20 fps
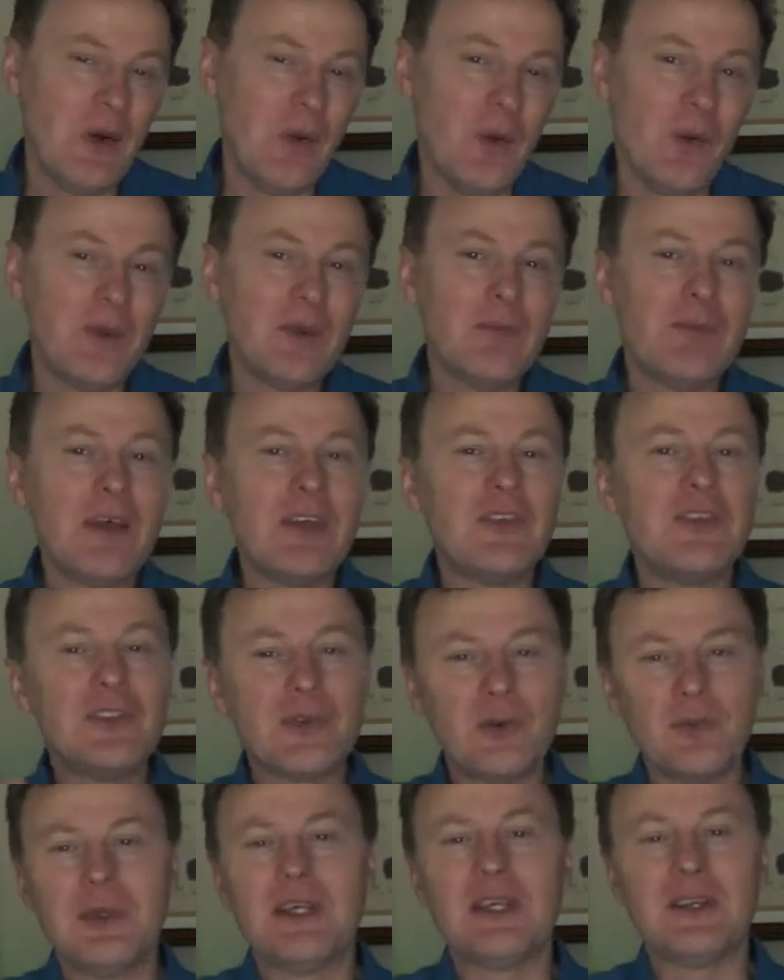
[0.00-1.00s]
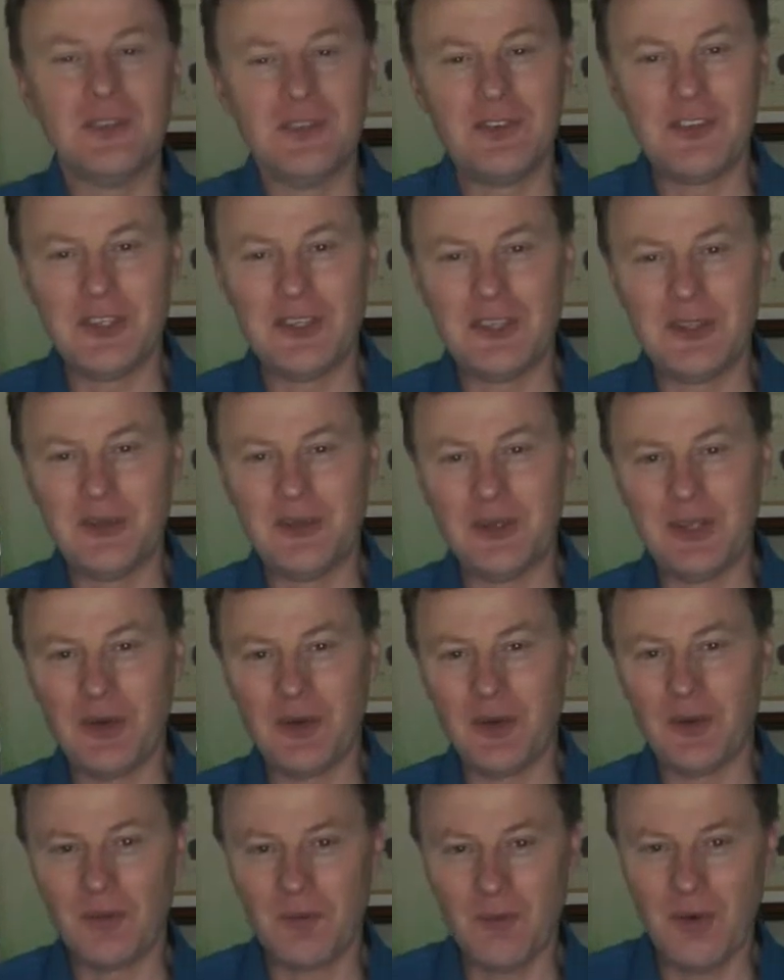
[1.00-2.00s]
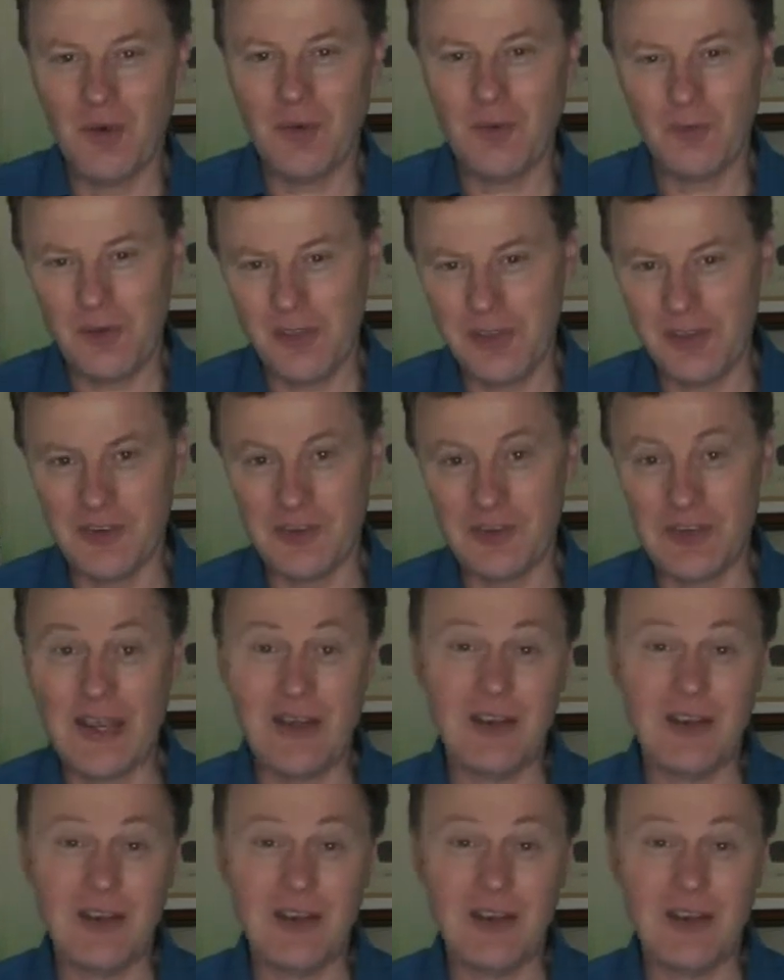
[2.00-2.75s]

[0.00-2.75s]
or you may still be continuing on with it.